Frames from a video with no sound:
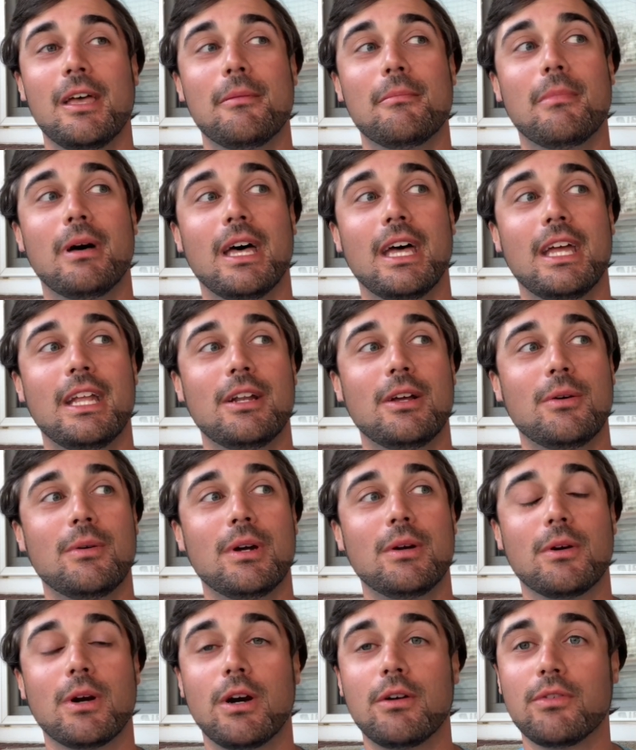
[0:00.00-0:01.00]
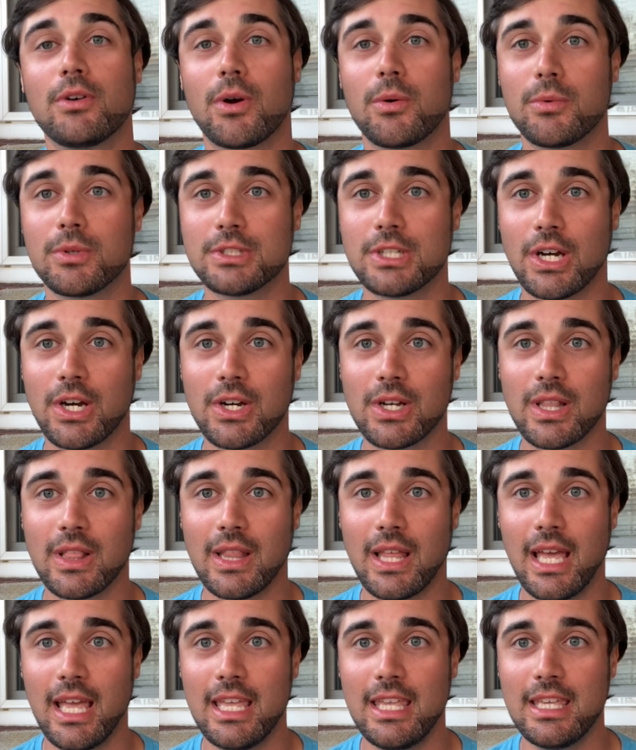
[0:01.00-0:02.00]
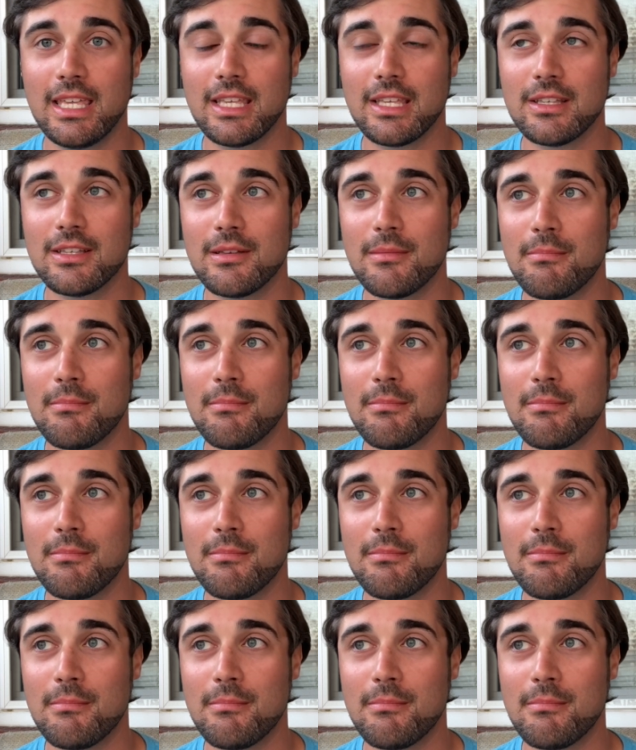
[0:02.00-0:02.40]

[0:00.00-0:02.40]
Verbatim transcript: But we were over on Watauga Lake.